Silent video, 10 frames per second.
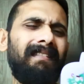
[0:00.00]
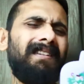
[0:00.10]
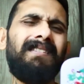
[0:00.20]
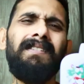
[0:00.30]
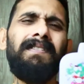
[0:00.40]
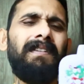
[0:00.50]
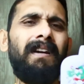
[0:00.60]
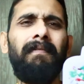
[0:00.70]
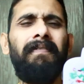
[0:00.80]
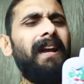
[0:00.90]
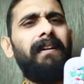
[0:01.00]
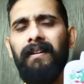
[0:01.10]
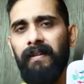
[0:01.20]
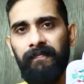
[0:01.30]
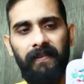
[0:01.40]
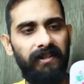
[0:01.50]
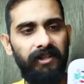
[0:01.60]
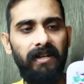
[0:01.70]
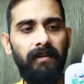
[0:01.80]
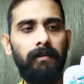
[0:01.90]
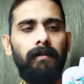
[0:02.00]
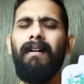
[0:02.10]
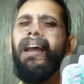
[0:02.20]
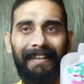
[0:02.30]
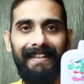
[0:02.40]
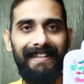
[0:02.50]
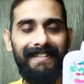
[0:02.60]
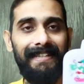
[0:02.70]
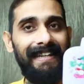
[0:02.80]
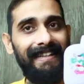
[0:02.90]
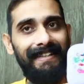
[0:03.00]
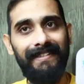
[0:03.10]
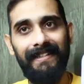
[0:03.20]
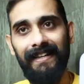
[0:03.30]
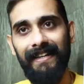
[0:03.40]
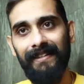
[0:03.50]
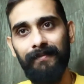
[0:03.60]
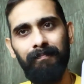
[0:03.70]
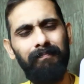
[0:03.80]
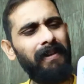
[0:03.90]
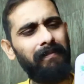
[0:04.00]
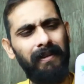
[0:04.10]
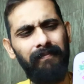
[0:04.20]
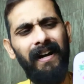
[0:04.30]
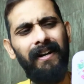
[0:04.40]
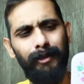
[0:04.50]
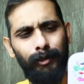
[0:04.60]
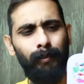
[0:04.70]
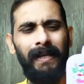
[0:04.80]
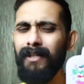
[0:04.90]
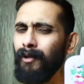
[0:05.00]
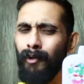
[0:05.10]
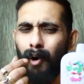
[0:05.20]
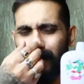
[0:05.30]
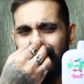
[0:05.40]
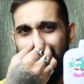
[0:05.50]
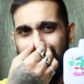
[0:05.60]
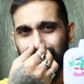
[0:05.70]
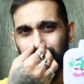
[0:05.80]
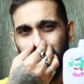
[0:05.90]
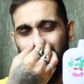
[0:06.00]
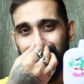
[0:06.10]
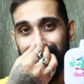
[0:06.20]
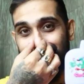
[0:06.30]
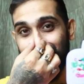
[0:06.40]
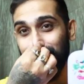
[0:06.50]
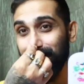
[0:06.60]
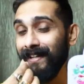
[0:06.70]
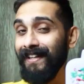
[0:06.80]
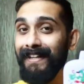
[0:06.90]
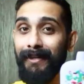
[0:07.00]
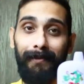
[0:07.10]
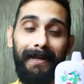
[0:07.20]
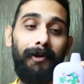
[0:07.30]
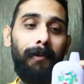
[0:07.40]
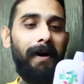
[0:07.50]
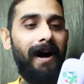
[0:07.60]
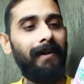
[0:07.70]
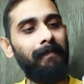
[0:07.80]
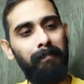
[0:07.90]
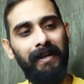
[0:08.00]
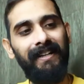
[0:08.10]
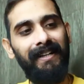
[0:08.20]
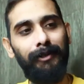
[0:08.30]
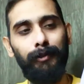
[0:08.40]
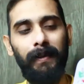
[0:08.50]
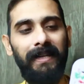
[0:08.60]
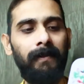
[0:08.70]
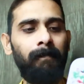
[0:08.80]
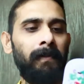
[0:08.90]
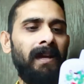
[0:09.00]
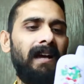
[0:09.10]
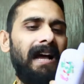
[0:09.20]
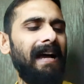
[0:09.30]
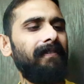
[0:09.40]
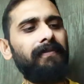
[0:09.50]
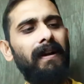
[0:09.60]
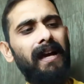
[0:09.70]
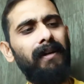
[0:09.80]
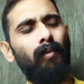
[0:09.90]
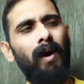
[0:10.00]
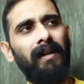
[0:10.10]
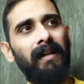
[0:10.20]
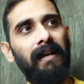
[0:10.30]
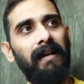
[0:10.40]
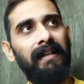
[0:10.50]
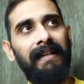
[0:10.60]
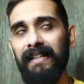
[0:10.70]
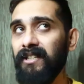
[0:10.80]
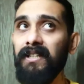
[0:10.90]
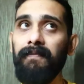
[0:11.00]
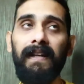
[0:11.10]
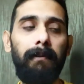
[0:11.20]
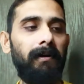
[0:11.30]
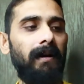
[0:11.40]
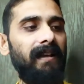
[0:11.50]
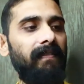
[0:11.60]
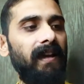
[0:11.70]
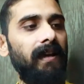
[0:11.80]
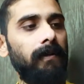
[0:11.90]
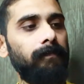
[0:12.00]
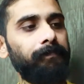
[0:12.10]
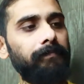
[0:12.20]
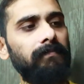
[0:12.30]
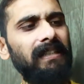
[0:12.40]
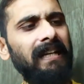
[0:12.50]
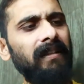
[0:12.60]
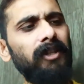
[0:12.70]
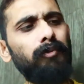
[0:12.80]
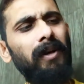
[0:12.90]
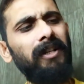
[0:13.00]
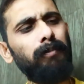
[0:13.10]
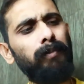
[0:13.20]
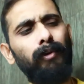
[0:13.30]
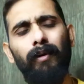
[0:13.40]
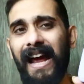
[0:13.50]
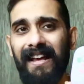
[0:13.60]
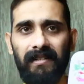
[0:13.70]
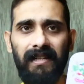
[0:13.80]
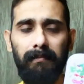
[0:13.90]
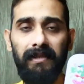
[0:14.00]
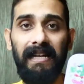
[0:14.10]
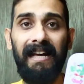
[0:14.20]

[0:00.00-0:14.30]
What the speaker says: This is very refreshing. All right, it is very sweet, not as much as Ringo Bar, but it is sweet. I have tried one lychee flavor, I think, This one is Blue Raz Lemon,